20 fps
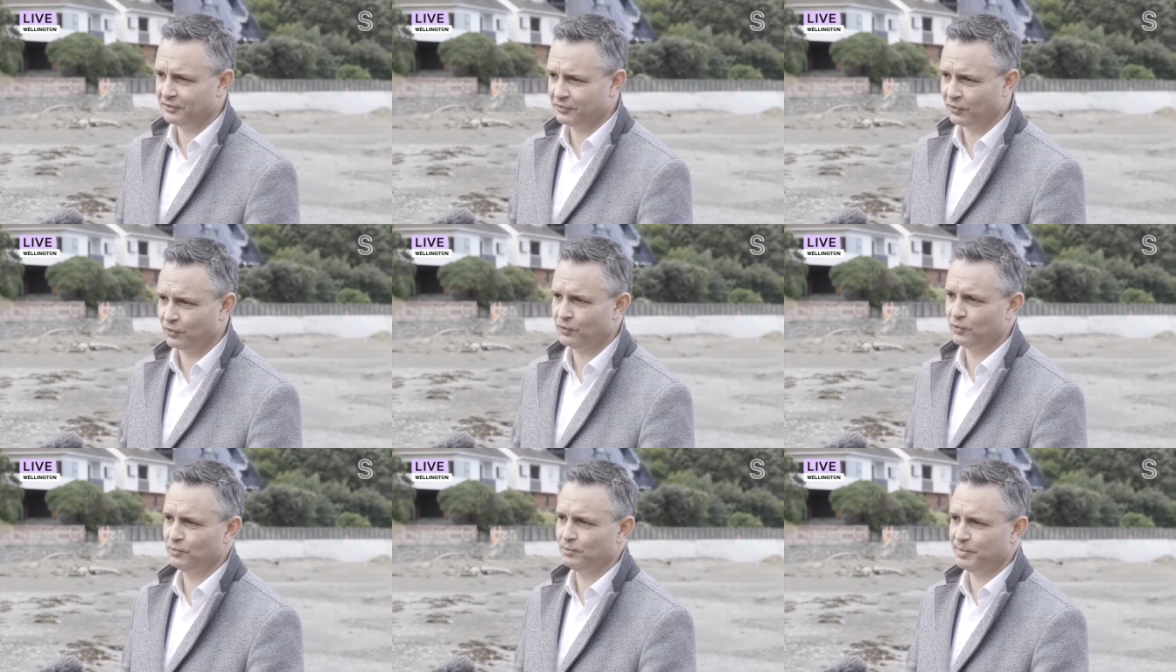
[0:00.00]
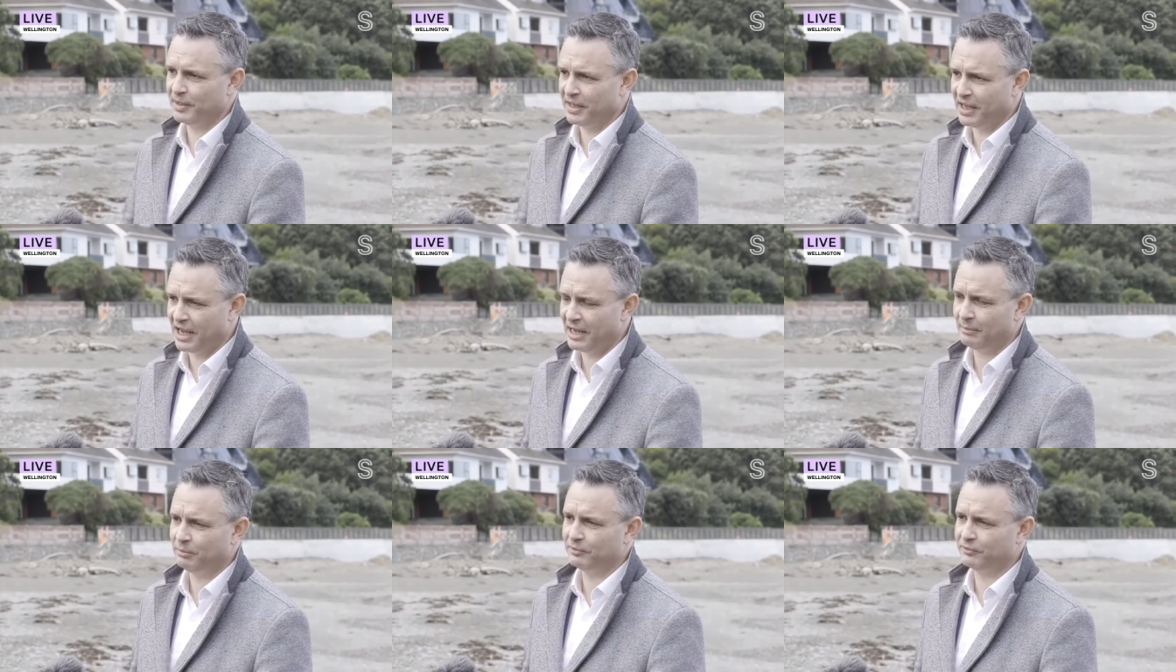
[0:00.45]
to be
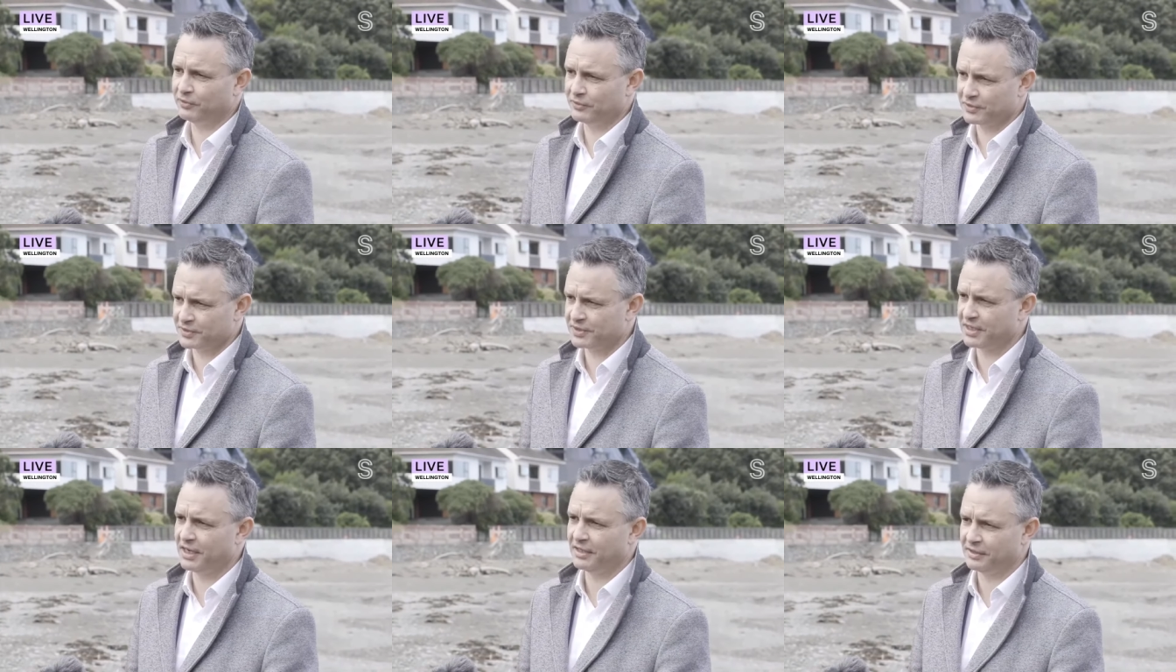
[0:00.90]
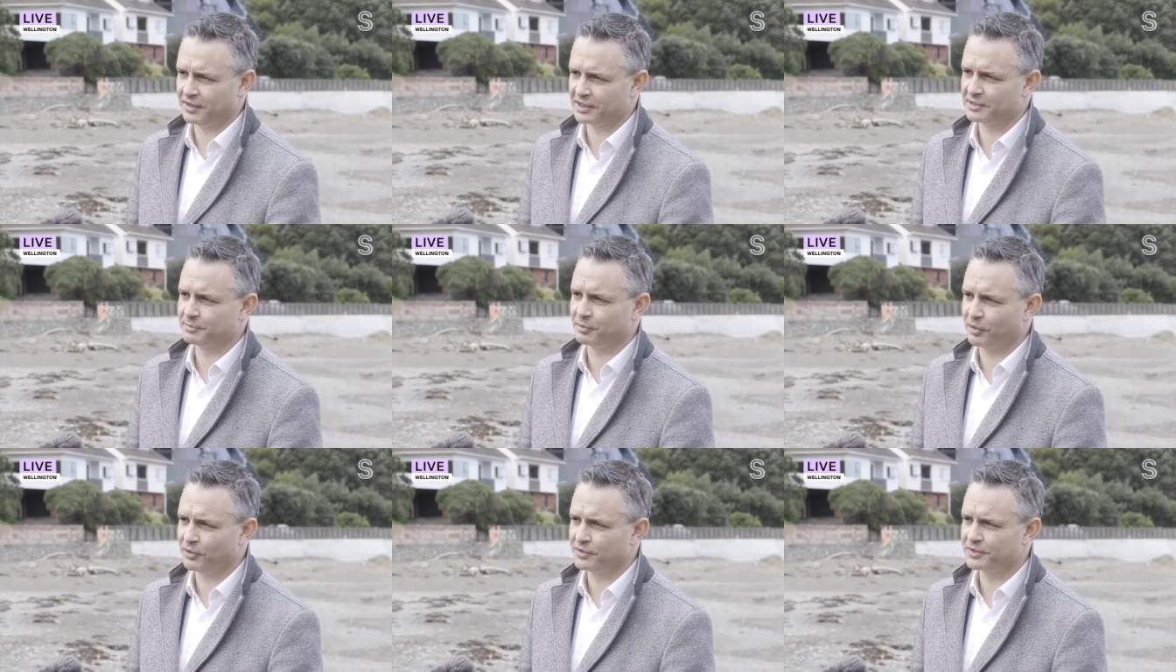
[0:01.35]
able to start
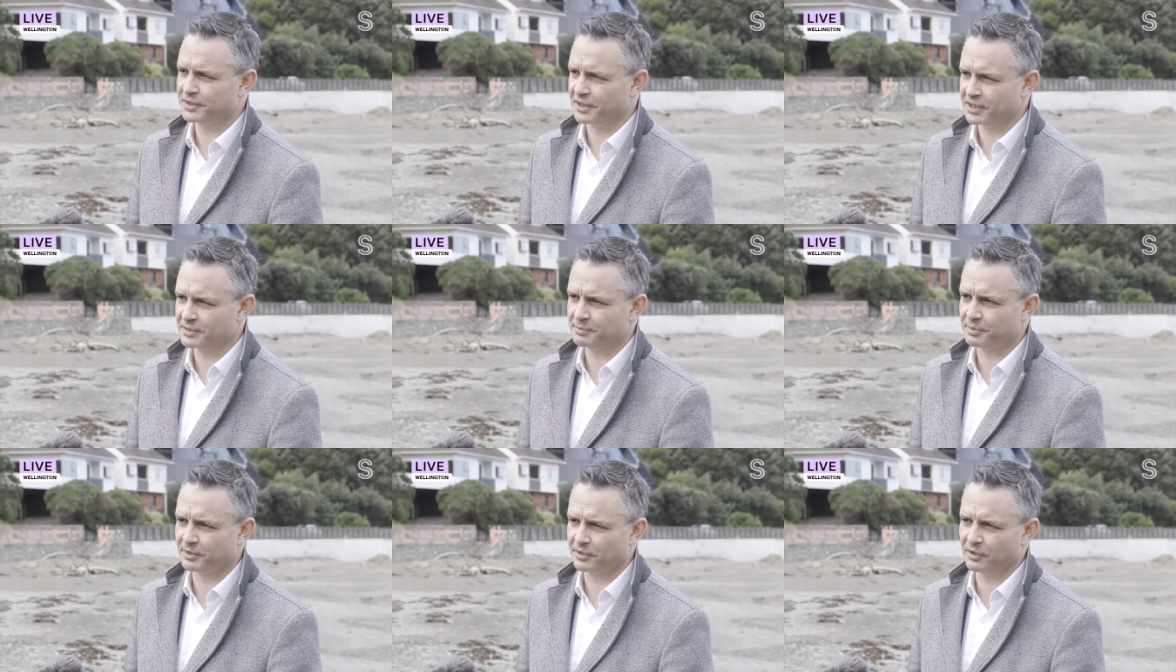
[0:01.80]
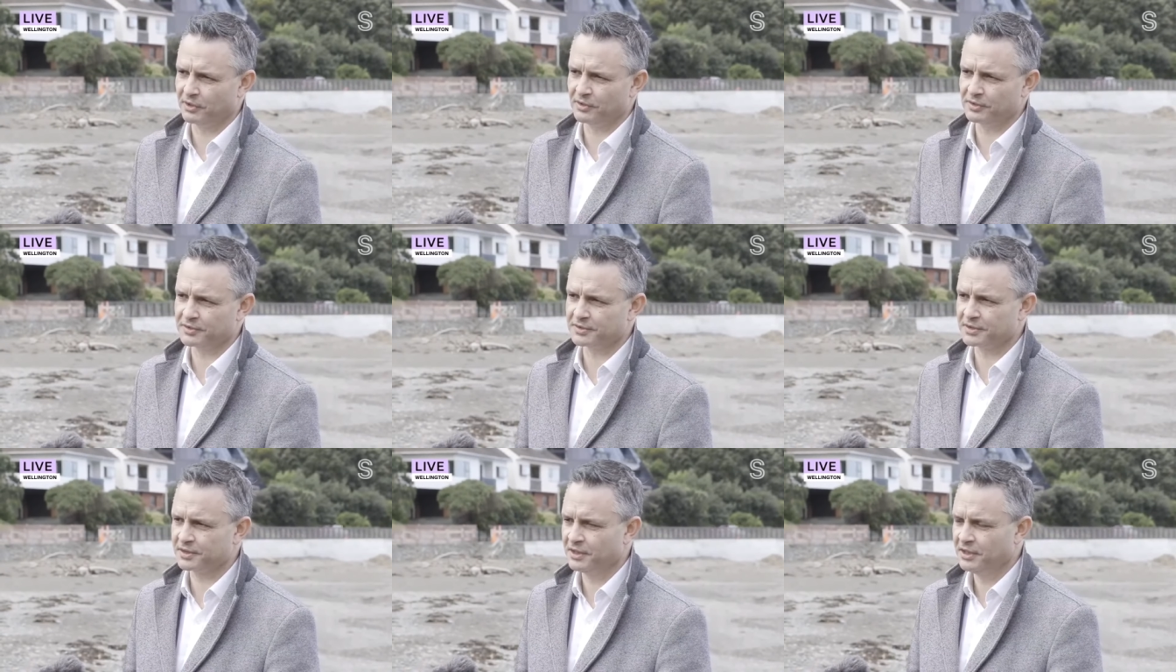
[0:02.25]
this process
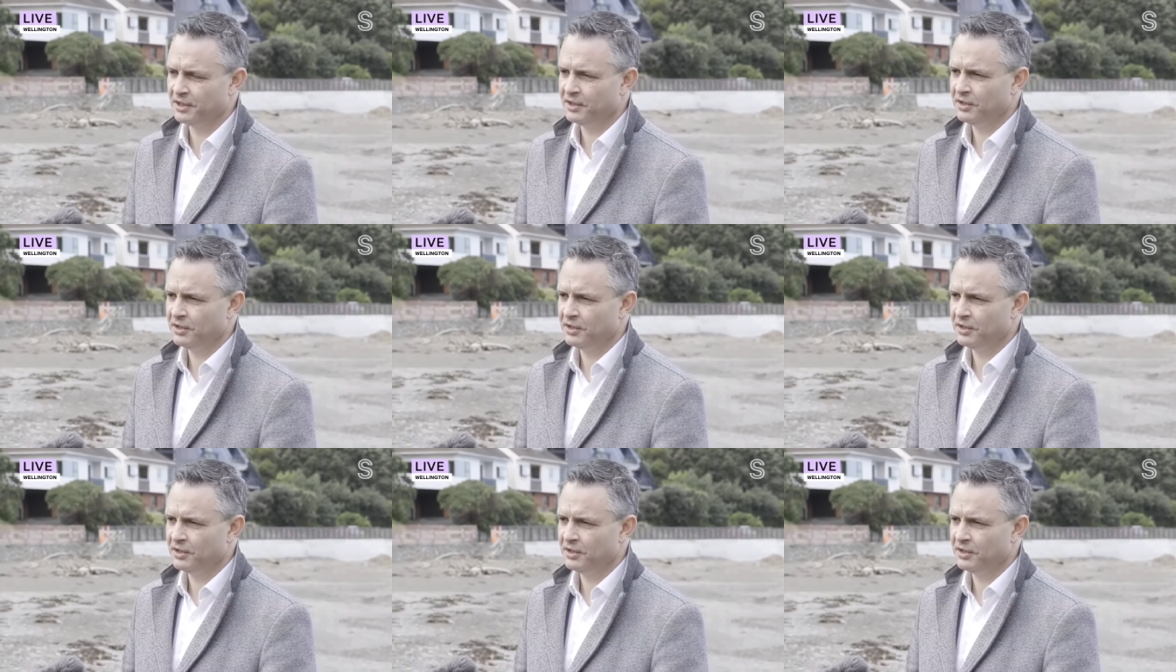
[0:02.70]
because